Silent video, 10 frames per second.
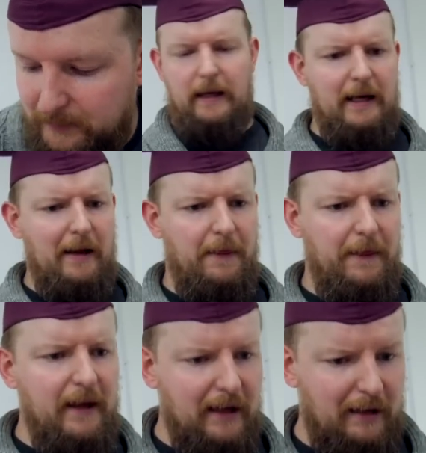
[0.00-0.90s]
And I
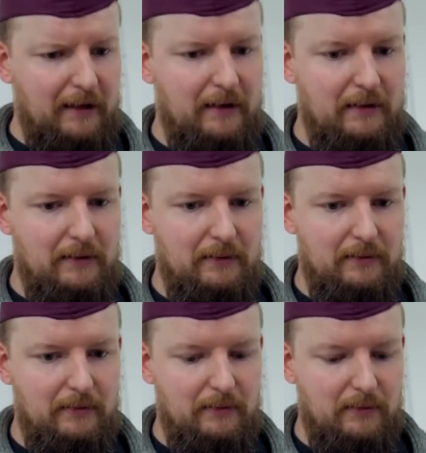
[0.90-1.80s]
think
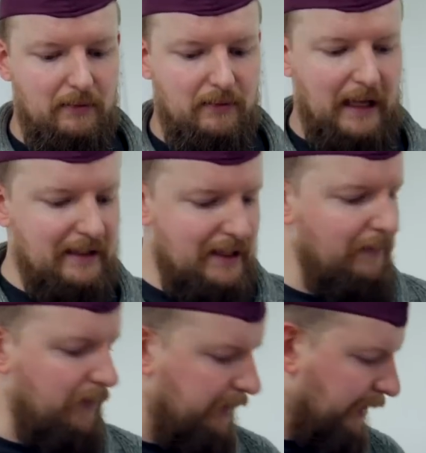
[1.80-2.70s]
that's
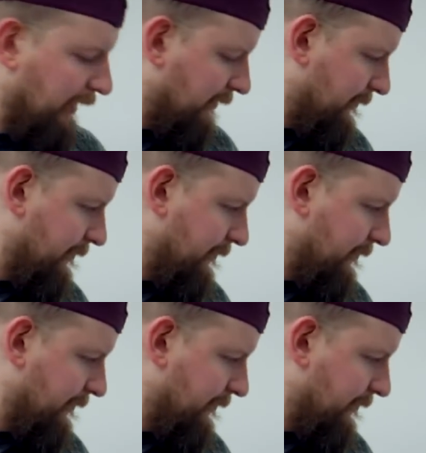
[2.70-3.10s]
everything.